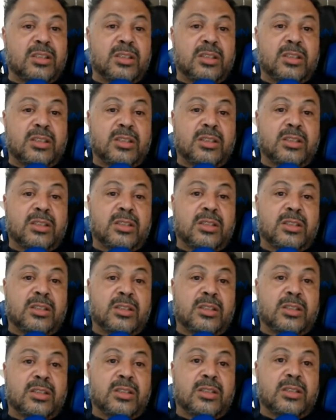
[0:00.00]

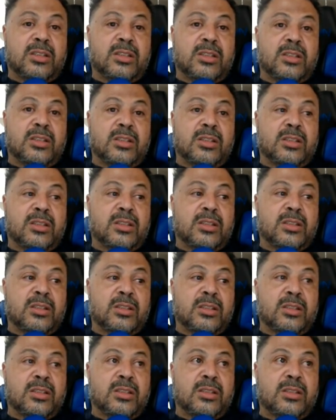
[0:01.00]

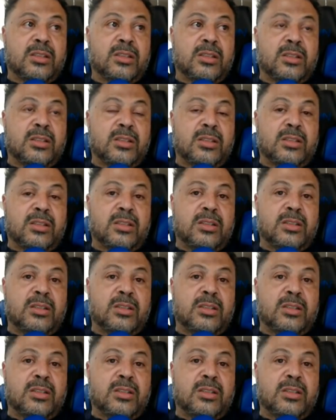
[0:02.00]
(silence)